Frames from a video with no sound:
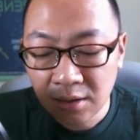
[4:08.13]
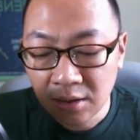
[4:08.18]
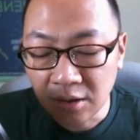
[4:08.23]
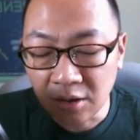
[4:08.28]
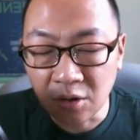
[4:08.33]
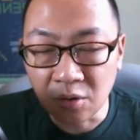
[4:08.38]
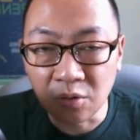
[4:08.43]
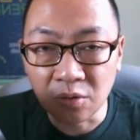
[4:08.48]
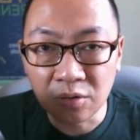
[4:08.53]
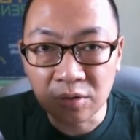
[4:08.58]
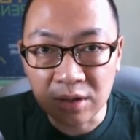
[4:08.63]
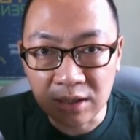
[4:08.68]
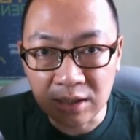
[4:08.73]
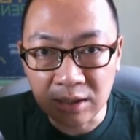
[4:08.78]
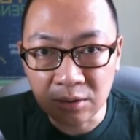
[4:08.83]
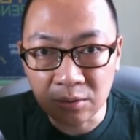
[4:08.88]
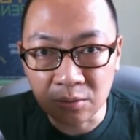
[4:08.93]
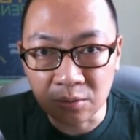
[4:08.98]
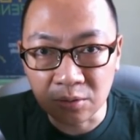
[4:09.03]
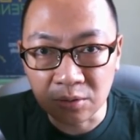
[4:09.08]
You don't
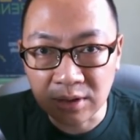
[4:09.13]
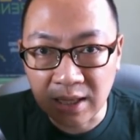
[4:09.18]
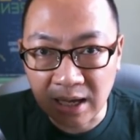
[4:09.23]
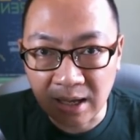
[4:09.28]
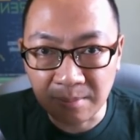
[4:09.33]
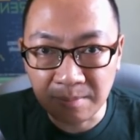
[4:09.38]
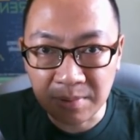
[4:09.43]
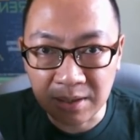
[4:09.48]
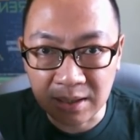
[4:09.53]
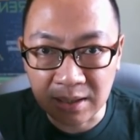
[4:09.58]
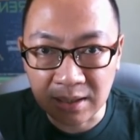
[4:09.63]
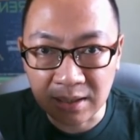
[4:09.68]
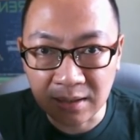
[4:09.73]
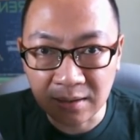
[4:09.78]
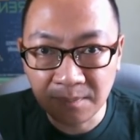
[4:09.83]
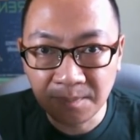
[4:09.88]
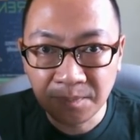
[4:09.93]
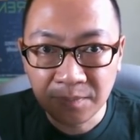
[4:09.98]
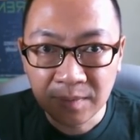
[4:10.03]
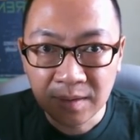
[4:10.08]
need to type
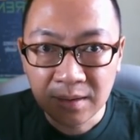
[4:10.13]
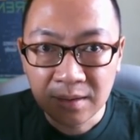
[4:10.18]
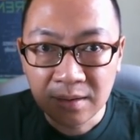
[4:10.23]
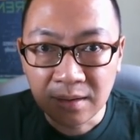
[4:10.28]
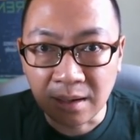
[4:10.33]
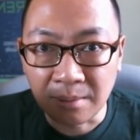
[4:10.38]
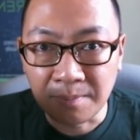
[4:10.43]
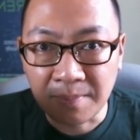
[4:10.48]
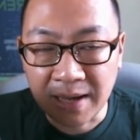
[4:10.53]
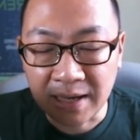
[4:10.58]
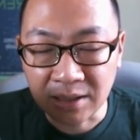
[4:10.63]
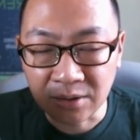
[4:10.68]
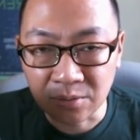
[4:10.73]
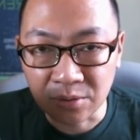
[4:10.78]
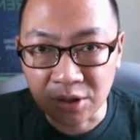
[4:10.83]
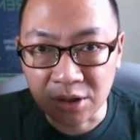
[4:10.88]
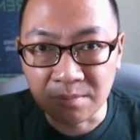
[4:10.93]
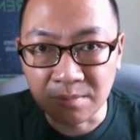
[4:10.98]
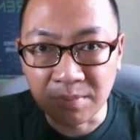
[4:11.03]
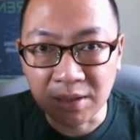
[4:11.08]
in a
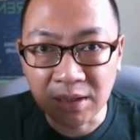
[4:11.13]
password.